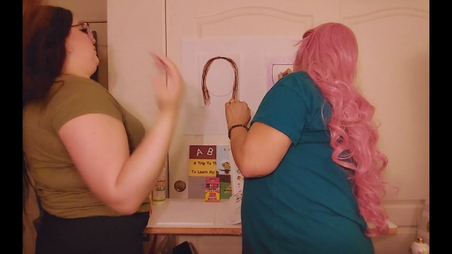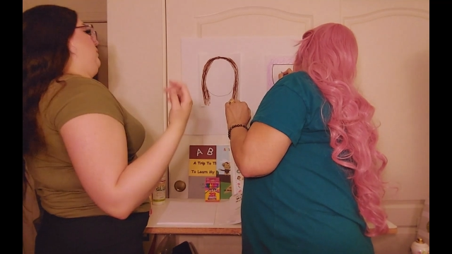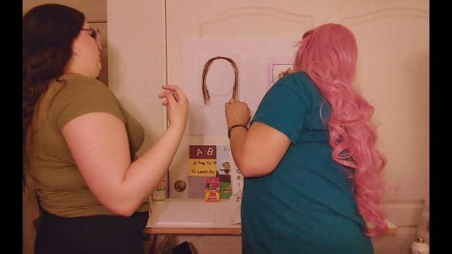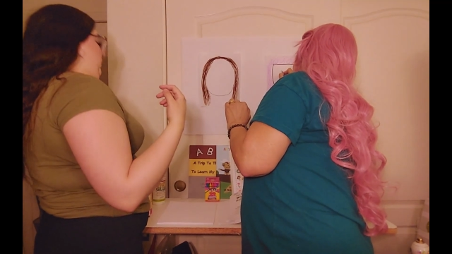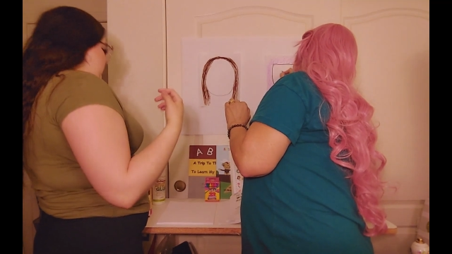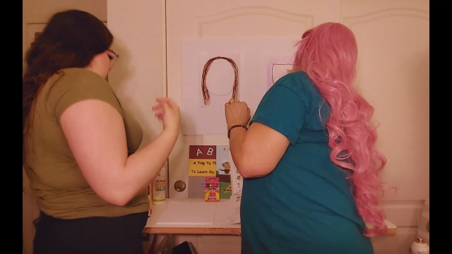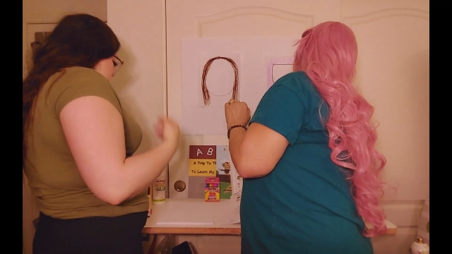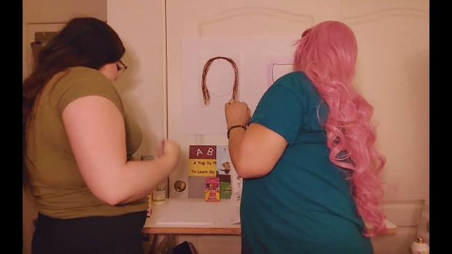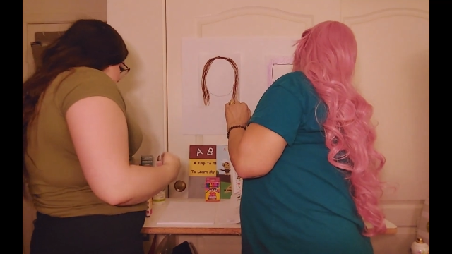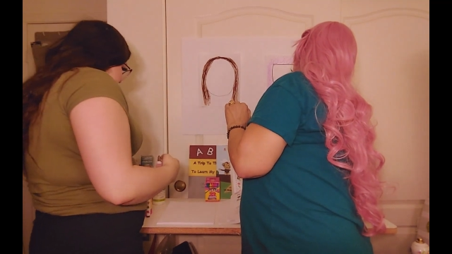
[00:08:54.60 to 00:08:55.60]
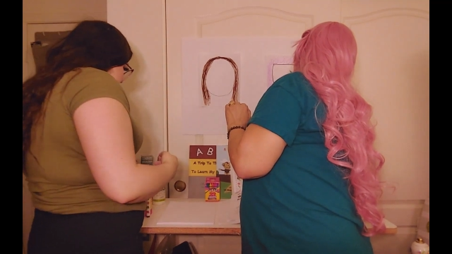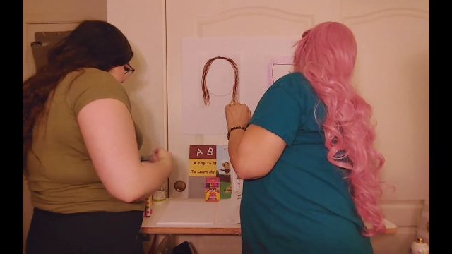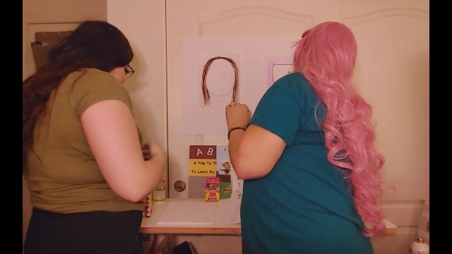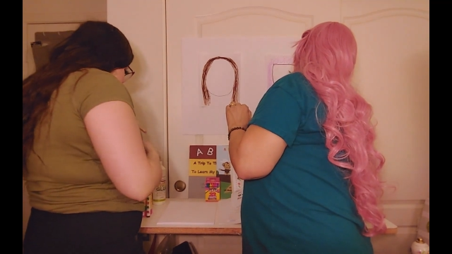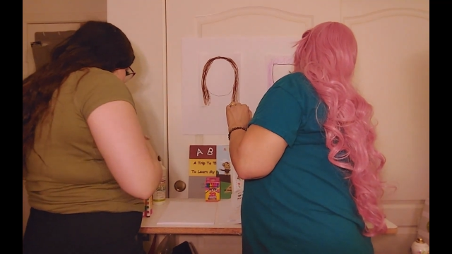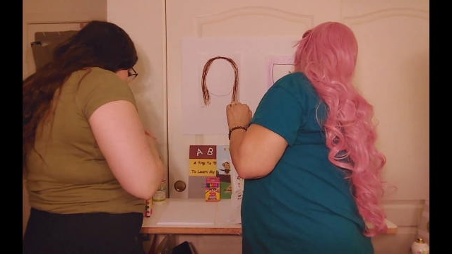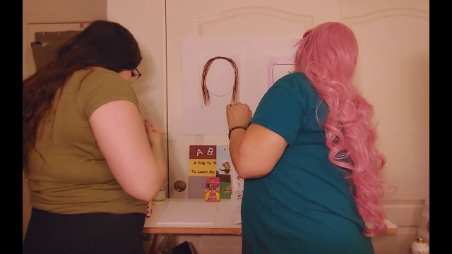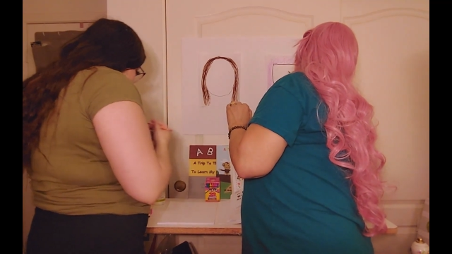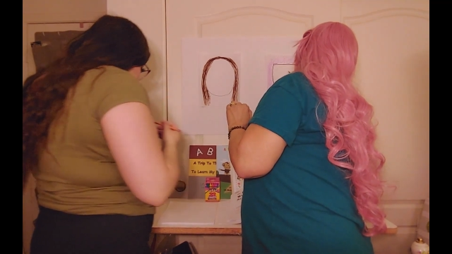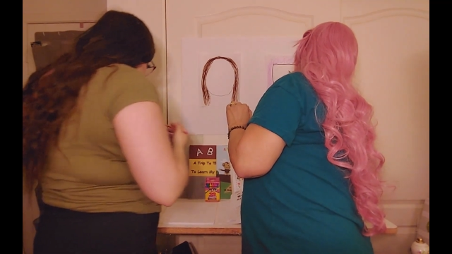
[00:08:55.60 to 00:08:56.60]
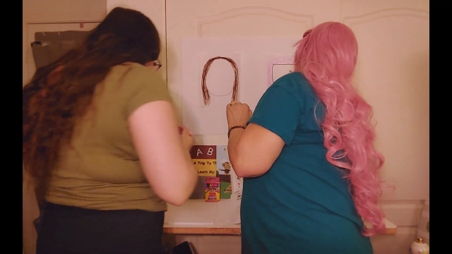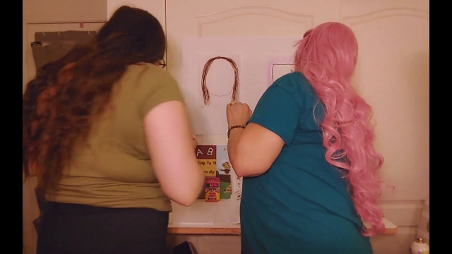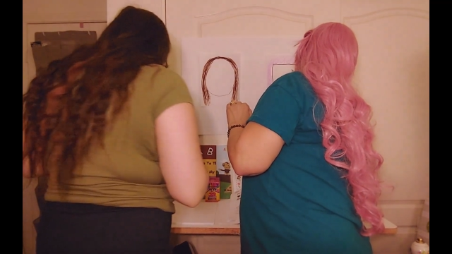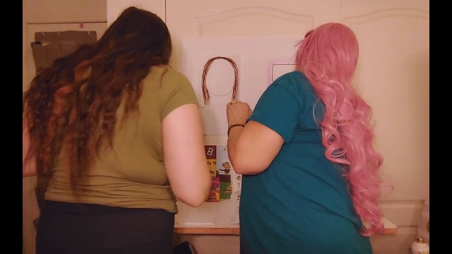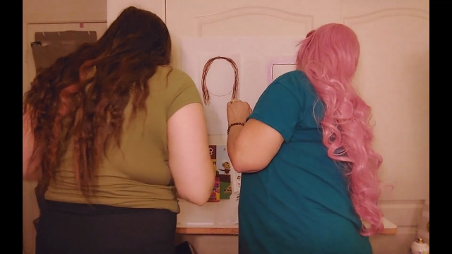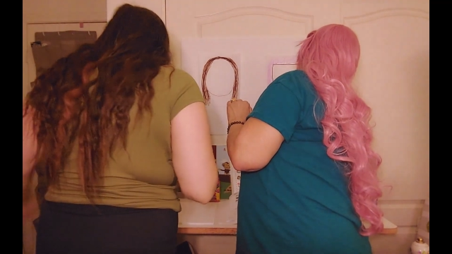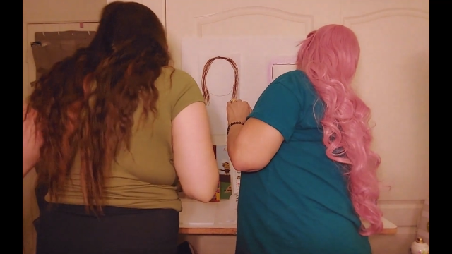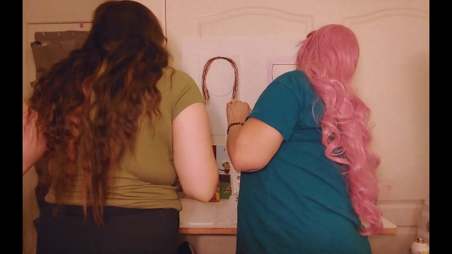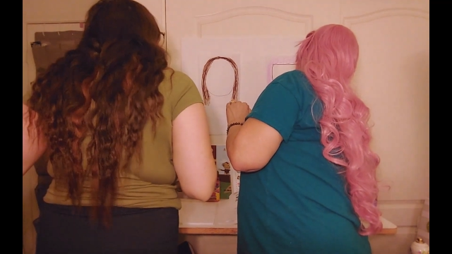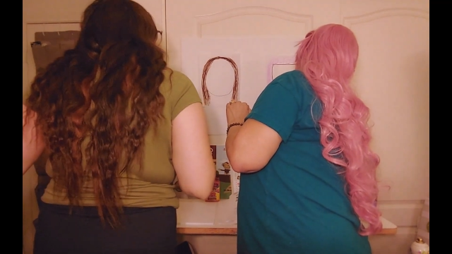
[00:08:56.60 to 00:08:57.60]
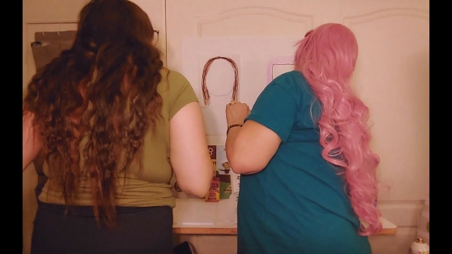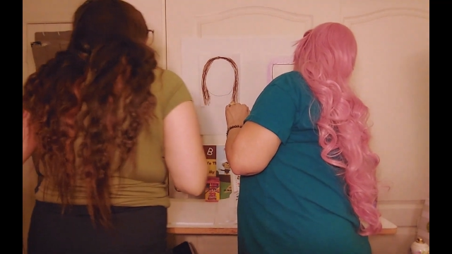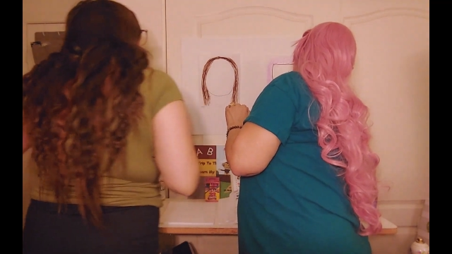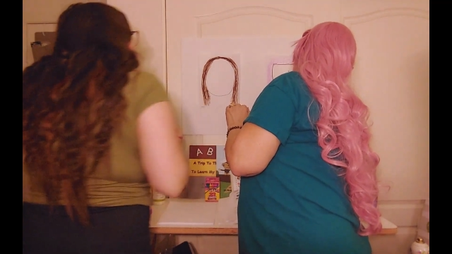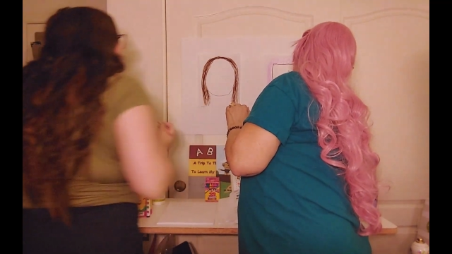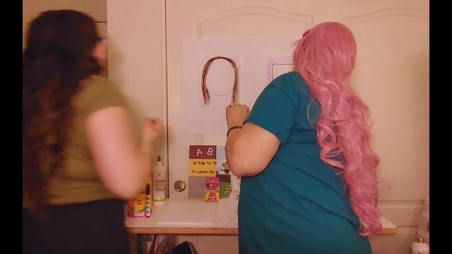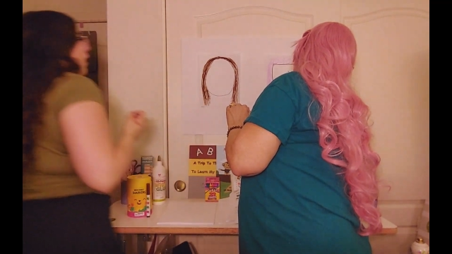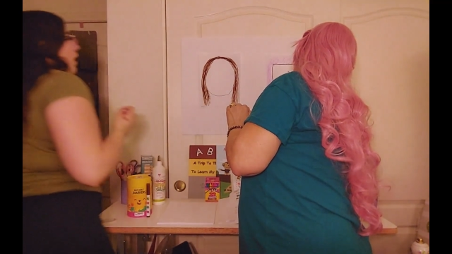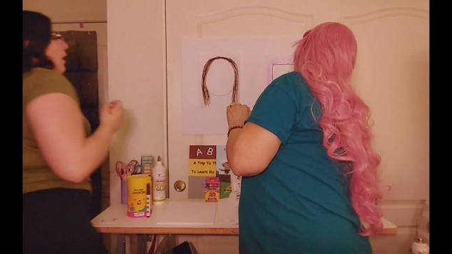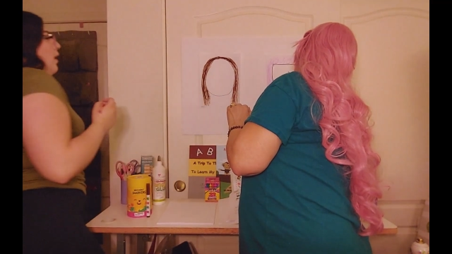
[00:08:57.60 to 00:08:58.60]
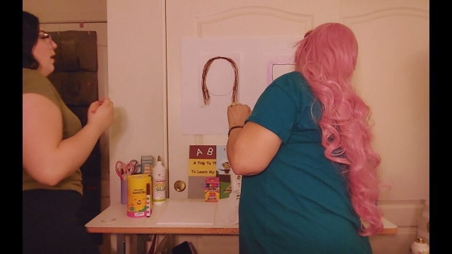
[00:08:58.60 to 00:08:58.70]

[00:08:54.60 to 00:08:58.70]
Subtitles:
No face is visible, so there are no lips to read.